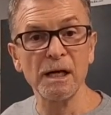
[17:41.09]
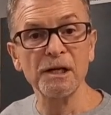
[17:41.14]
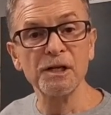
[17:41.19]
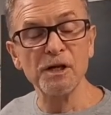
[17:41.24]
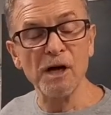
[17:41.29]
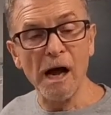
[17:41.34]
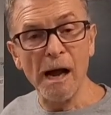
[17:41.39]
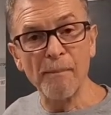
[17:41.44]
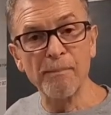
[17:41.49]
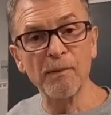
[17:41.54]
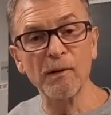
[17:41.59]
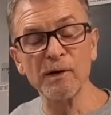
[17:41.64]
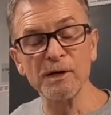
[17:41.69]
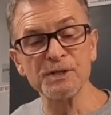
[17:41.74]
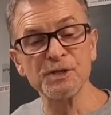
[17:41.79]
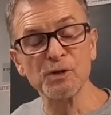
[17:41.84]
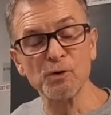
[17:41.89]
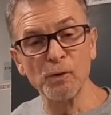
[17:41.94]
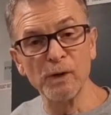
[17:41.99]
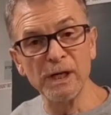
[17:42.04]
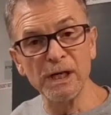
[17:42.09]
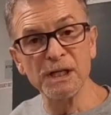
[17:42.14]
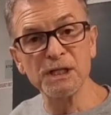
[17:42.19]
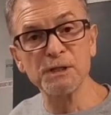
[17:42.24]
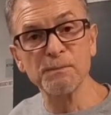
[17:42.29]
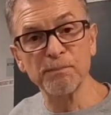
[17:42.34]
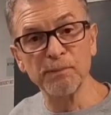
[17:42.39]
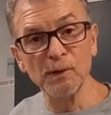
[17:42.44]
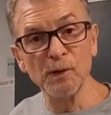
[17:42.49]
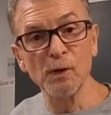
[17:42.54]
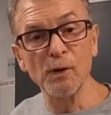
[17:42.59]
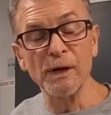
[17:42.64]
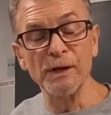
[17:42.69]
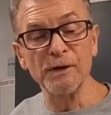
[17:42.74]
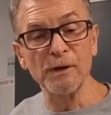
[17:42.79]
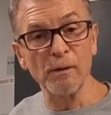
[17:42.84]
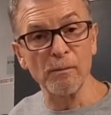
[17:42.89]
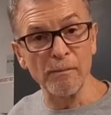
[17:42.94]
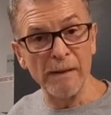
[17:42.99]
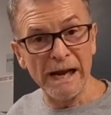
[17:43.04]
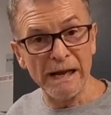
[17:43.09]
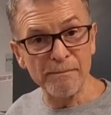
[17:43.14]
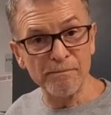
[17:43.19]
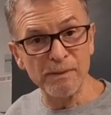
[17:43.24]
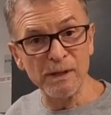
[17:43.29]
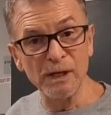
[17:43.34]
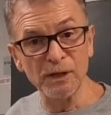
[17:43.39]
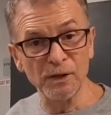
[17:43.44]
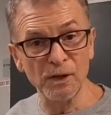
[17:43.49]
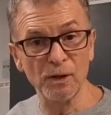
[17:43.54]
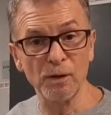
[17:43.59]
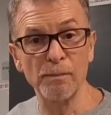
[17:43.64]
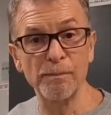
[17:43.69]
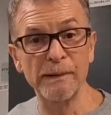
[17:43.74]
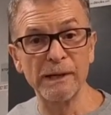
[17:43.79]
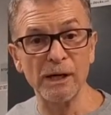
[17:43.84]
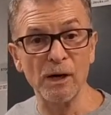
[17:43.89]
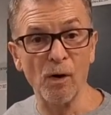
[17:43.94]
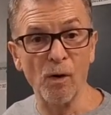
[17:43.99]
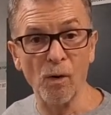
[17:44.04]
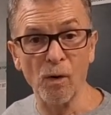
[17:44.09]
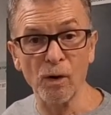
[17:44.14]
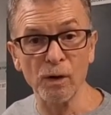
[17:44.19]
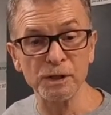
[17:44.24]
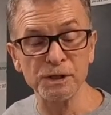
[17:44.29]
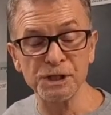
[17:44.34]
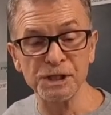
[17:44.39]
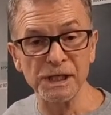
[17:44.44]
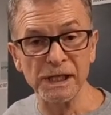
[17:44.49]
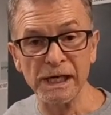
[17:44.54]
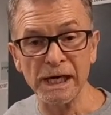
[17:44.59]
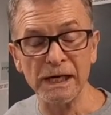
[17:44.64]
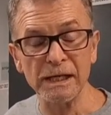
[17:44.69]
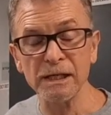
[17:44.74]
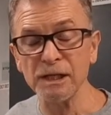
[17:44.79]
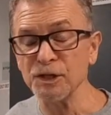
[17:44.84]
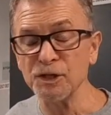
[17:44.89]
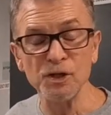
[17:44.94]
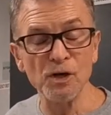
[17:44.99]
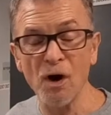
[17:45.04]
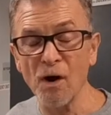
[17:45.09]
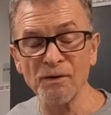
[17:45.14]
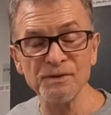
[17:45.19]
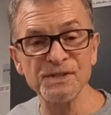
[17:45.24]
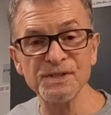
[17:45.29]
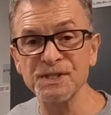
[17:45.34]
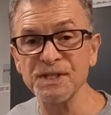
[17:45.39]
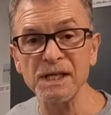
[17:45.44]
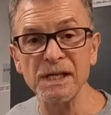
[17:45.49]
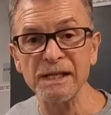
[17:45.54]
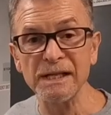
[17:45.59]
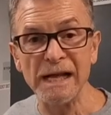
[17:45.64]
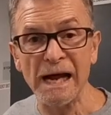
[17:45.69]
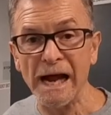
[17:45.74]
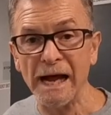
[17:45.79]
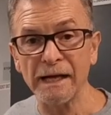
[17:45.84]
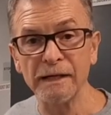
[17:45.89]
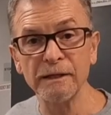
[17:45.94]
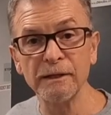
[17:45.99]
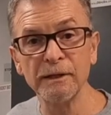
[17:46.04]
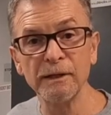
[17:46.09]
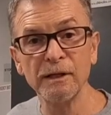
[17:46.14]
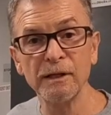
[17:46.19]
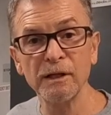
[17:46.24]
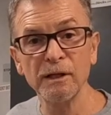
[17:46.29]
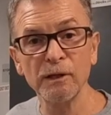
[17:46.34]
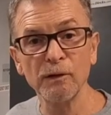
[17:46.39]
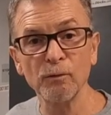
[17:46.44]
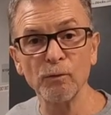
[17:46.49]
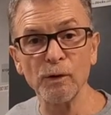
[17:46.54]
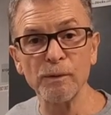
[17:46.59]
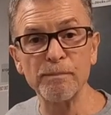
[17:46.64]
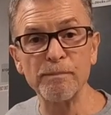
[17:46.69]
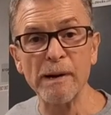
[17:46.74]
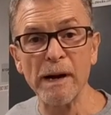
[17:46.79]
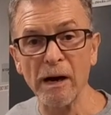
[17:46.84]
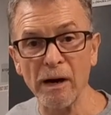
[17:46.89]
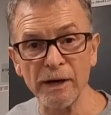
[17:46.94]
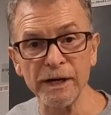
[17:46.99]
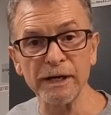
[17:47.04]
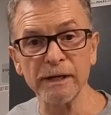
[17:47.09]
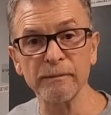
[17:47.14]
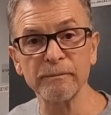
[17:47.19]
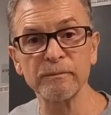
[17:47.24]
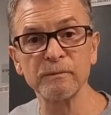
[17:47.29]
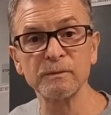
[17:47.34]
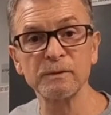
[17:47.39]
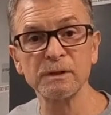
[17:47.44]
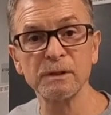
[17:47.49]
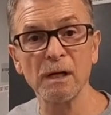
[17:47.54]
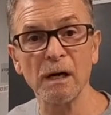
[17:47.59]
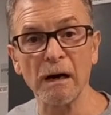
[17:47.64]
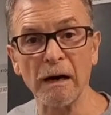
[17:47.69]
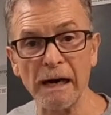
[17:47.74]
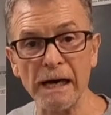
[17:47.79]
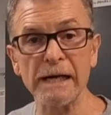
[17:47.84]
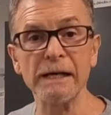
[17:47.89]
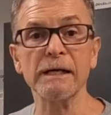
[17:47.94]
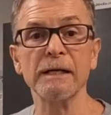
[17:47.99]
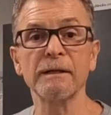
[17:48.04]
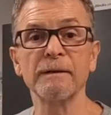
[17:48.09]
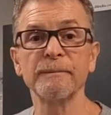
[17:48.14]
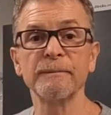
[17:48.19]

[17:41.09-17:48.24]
Copper is greenish blue and there might be a little bit of orange in it. You don't see that with barium, all right?